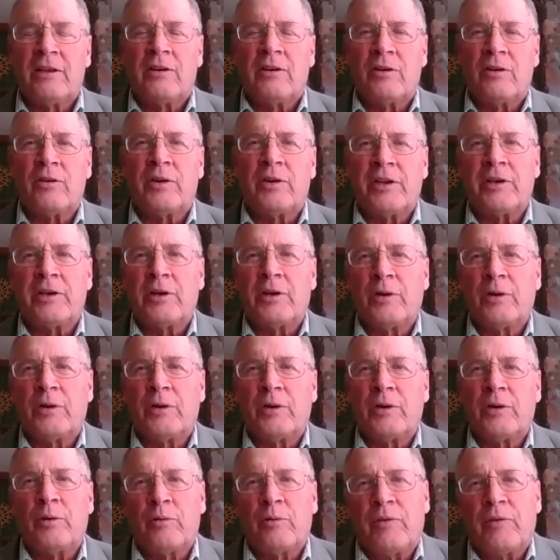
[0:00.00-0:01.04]
or, you
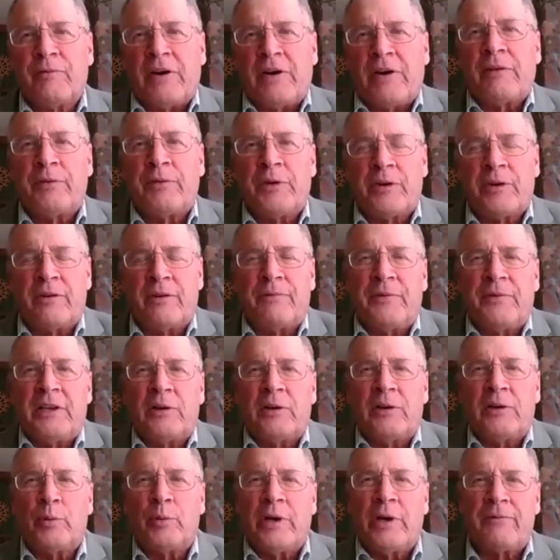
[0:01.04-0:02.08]
know, 500 feet
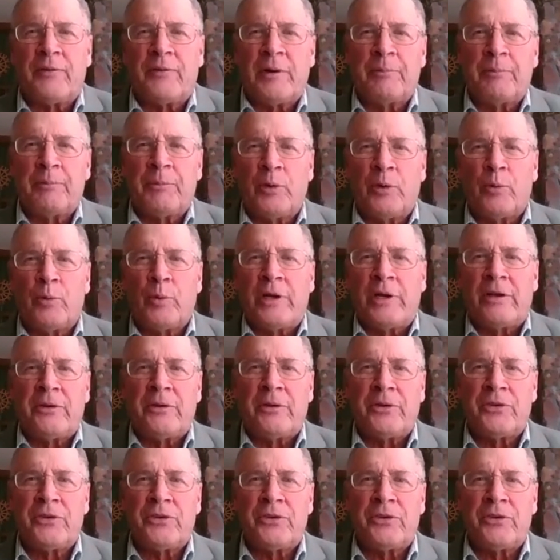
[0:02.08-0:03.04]
away from the wells.